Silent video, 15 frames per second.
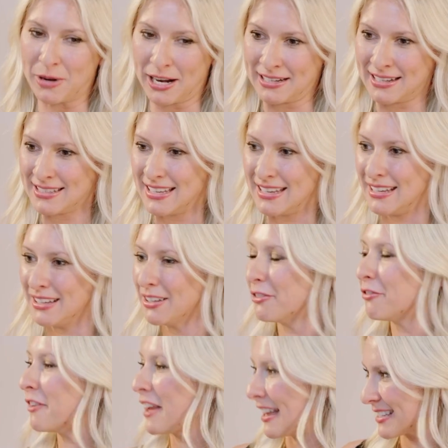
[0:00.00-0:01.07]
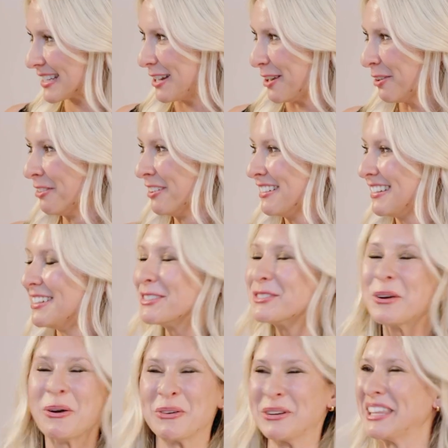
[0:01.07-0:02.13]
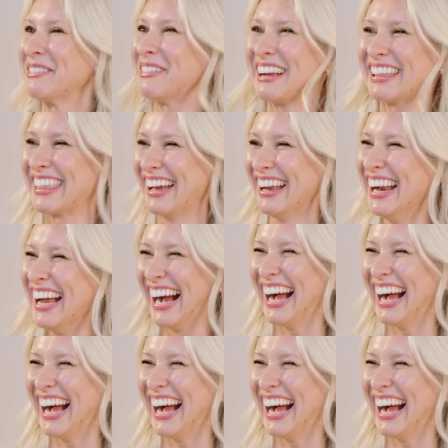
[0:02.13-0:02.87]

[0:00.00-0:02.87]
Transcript: pregnancy fiasco totally worth it.